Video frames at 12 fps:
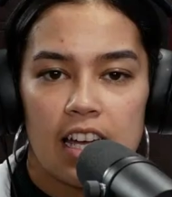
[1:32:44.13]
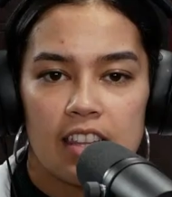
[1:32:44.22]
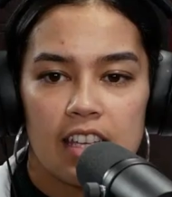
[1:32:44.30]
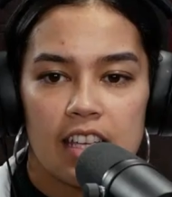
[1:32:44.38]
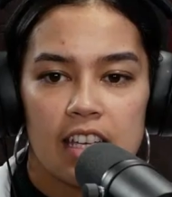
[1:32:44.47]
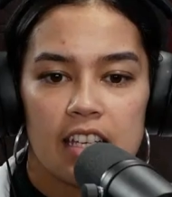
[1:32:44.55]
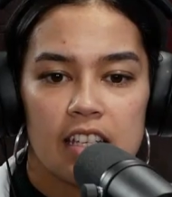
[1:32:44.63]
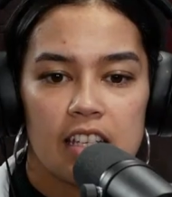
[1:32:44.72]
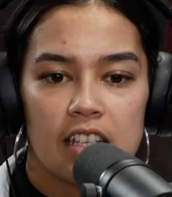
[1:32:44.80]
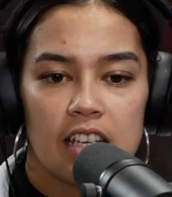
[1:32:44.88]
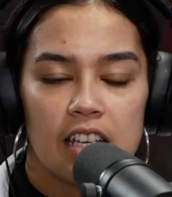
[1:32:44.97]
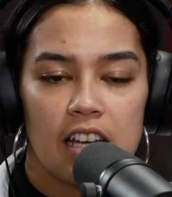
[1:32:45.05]
I
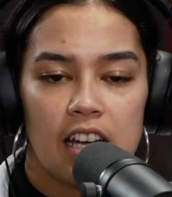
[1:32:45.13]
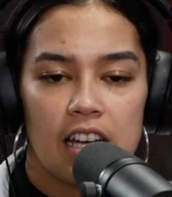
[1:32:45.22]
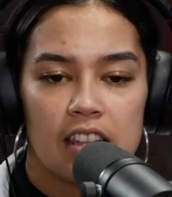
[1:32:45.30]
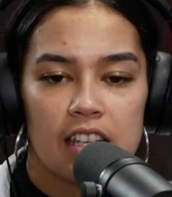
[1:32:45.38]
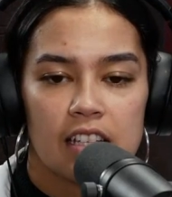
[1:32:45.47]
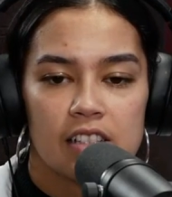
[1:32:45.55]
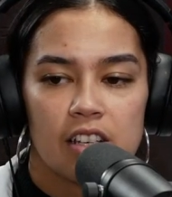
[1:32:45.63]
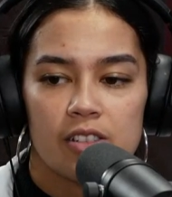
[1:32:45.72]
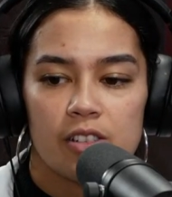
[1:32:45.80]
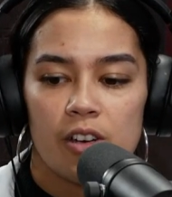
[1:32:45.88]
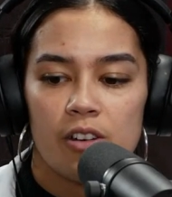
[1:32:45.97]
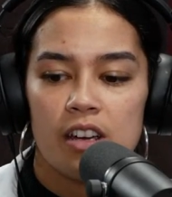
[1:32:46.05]
think so
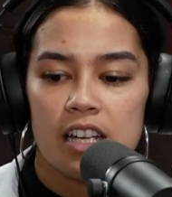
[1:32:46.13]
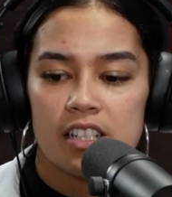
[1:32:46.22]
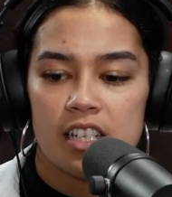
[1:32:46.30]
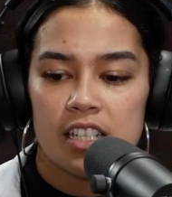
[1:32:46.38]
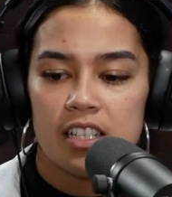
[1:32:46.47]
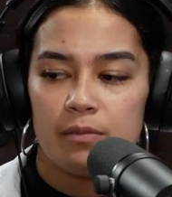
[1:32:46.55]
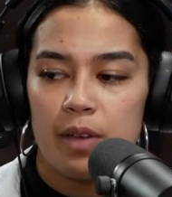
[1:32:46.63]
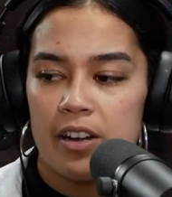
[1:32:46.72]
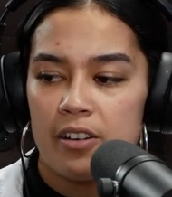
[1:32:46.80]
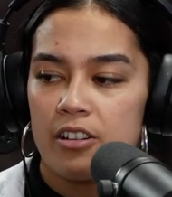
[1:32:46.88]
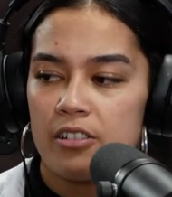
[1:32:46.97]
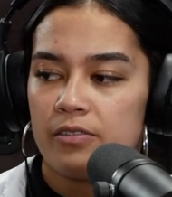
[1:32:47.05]
too. It's just a
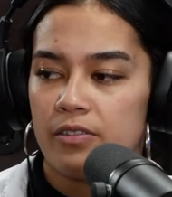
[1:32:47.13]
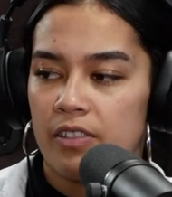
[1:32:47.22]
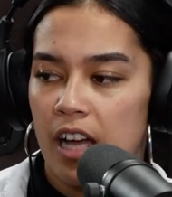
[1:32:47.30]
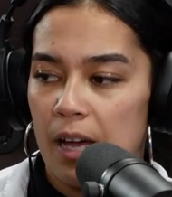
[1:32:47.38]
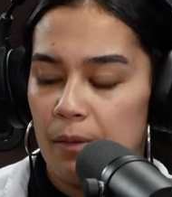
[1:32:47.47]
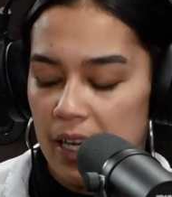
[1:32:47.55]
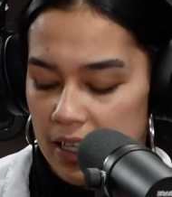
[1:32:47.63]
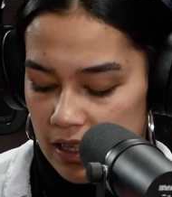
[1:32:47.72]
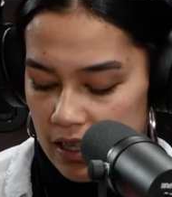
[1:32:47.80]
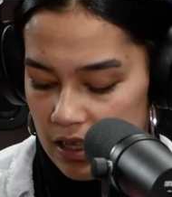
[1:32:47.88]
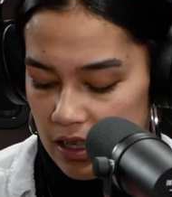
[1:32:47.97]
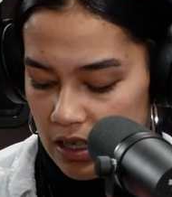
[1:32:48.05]
matter of, I mean,